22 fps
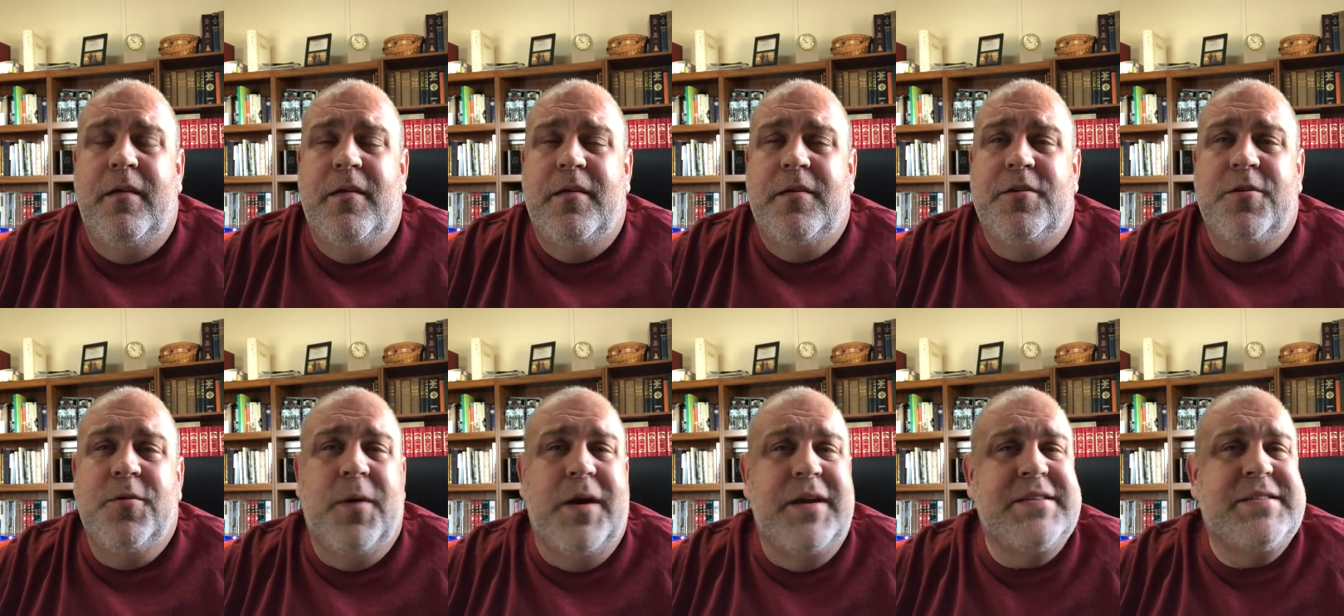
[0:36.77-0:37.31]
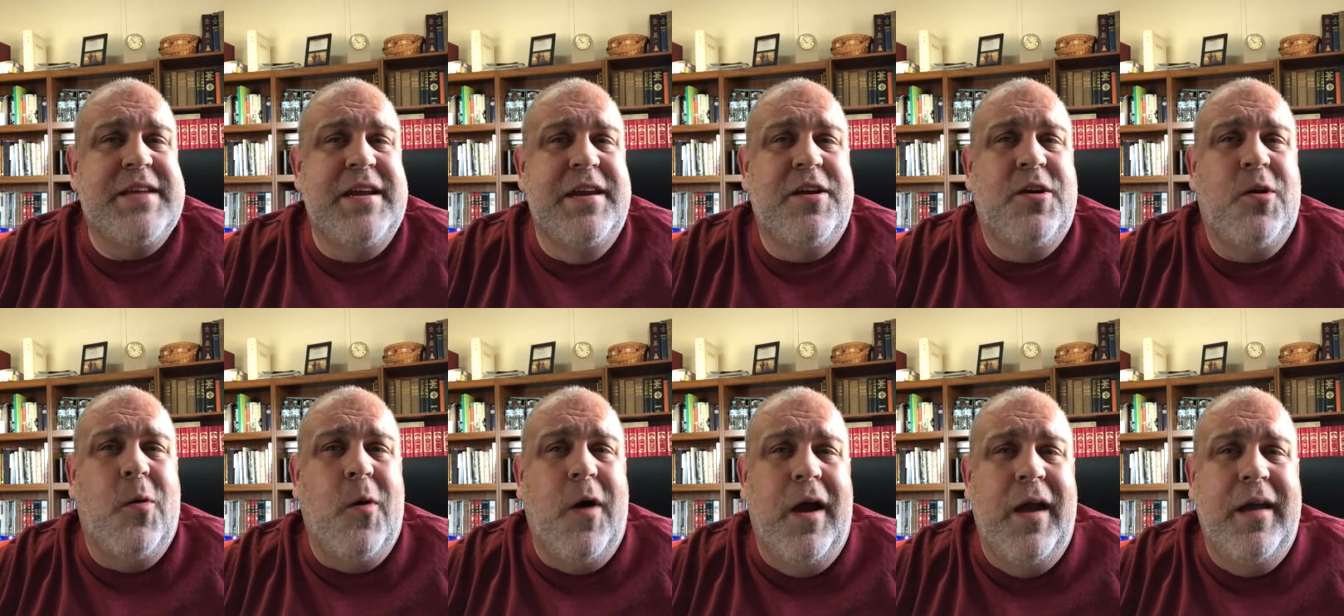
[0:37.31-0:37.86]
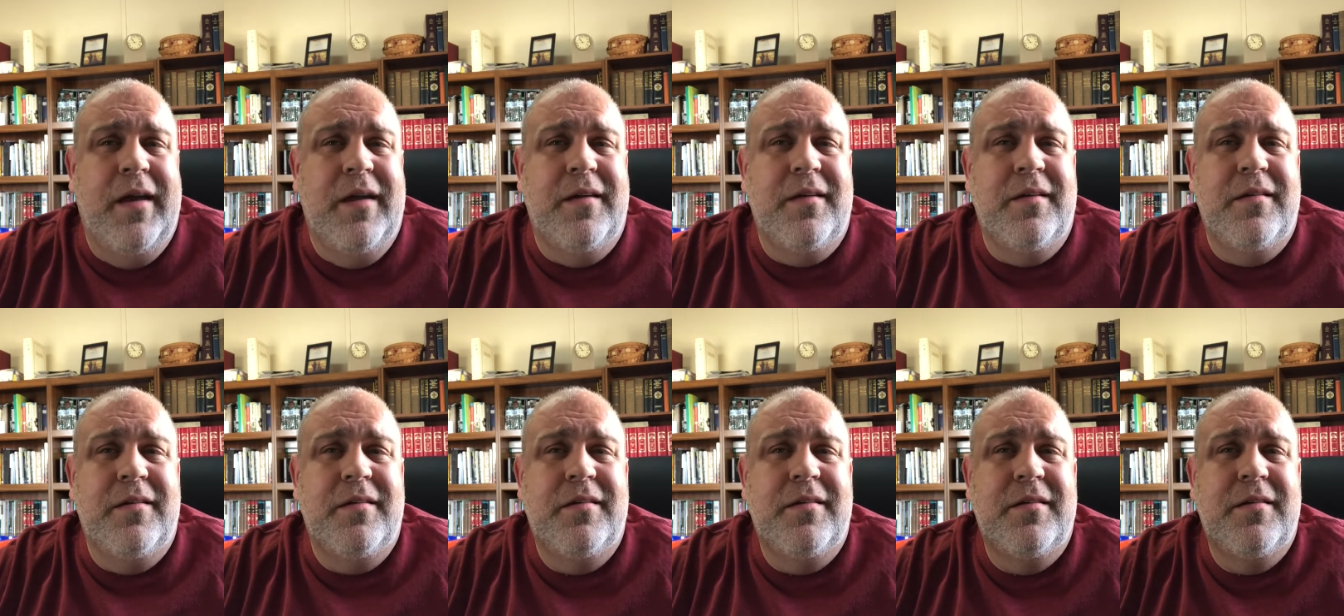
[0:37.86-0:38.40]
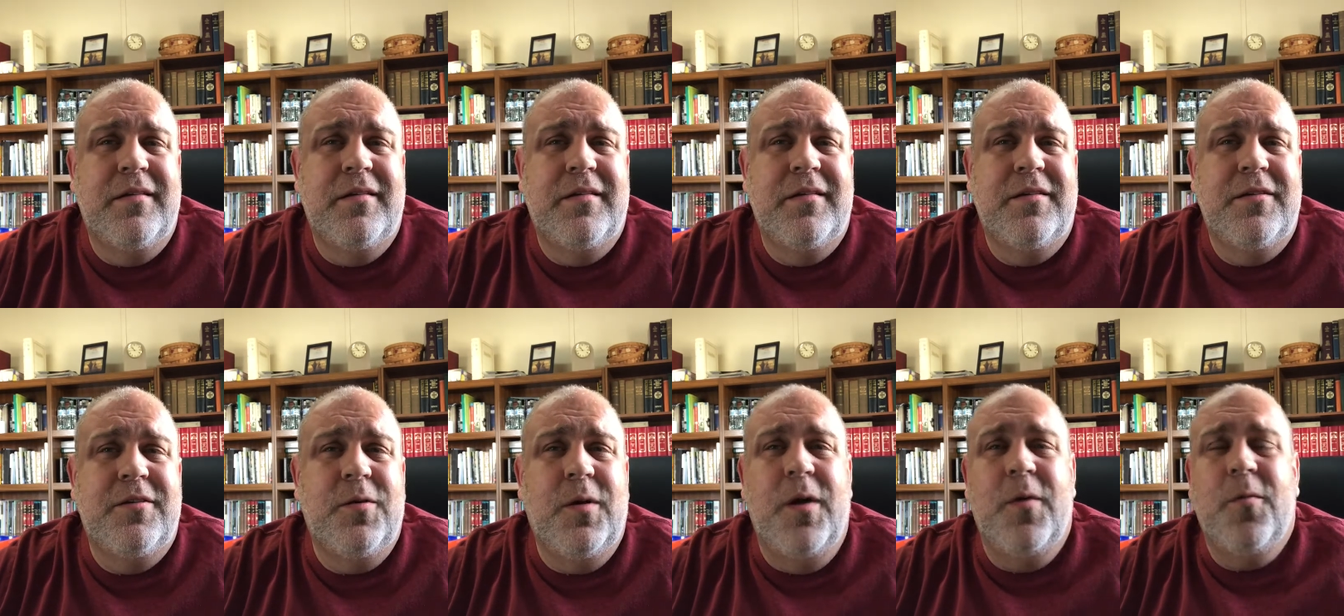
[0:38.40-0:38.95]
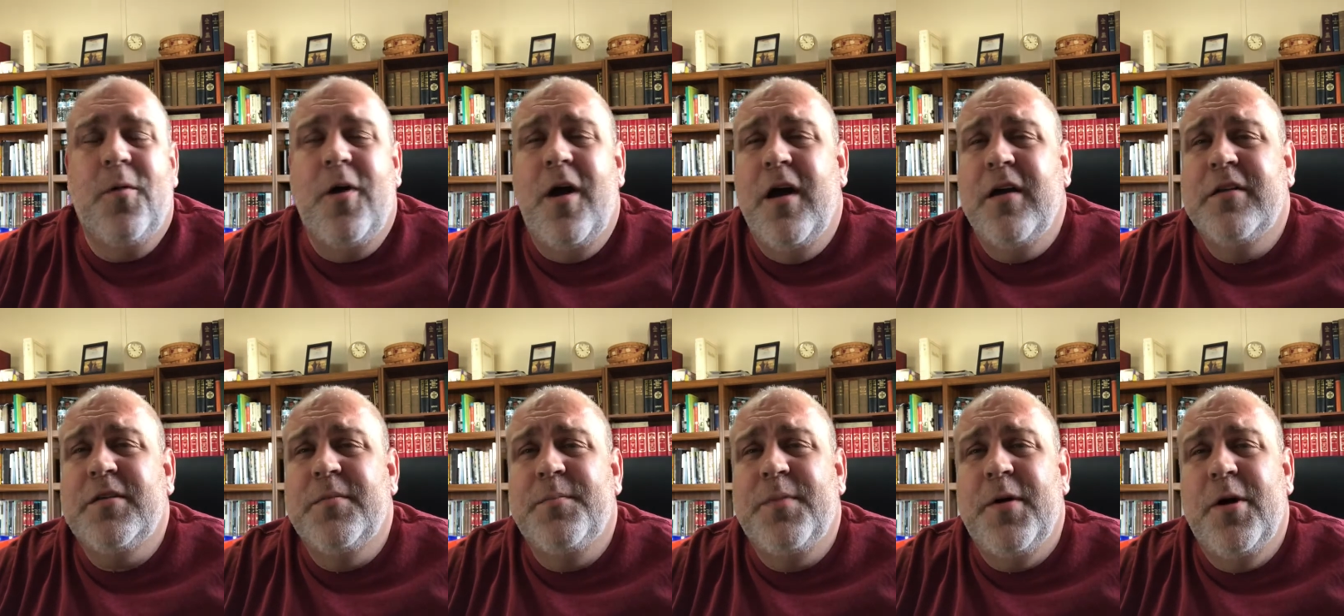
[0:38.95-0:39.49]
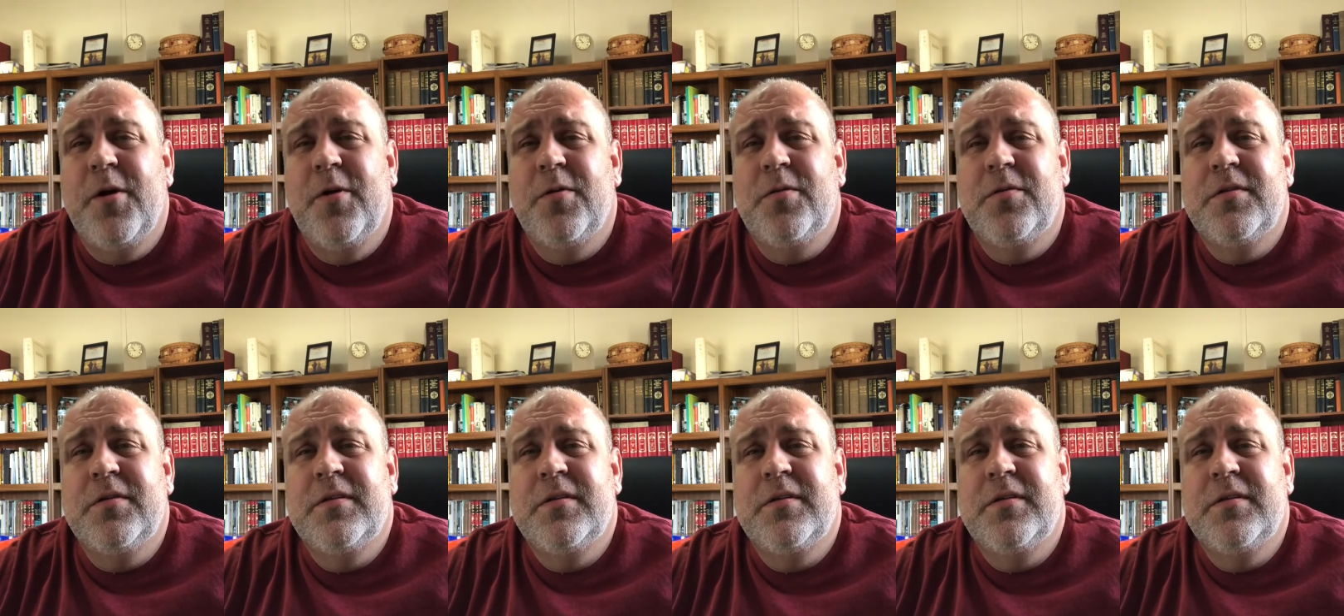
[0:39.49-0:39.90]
Do I stay quiet? Do I rock the boat?